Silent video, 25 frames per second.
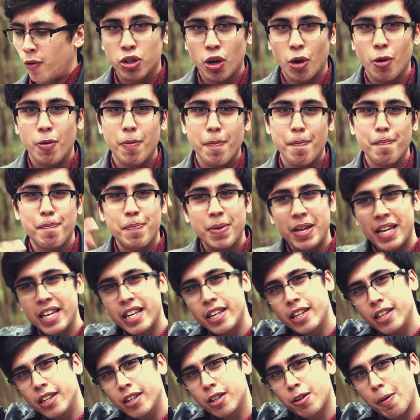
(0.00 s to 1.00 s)
Don't
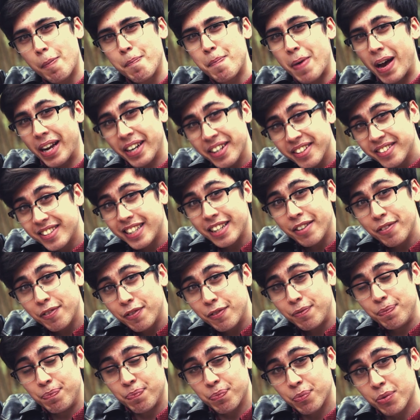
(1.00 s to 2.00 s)
be competitive
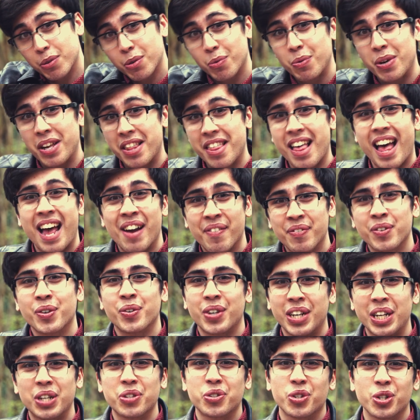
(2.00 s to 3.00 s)
with
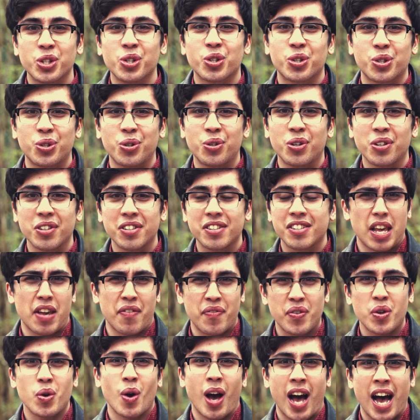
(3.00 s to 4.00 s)
everyone else on your course.
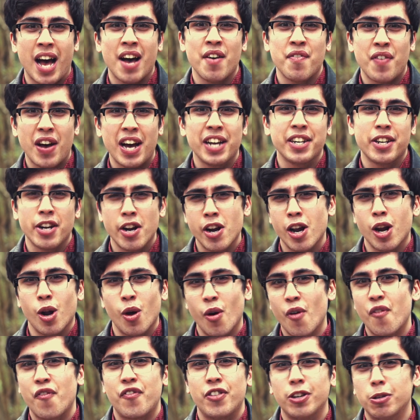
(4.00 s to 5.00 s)
If you have had done a
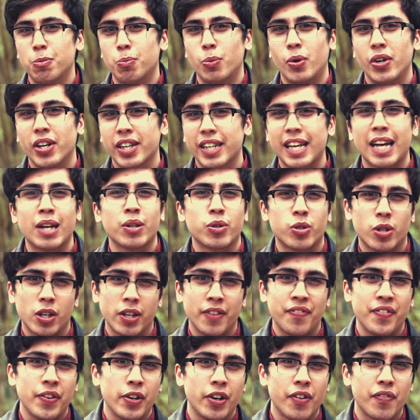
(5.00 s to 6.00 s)
lot of film work
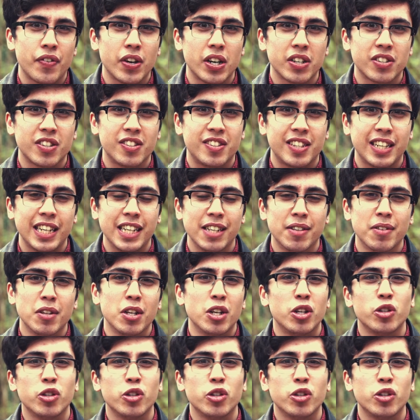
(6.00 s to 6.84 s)
outside of university,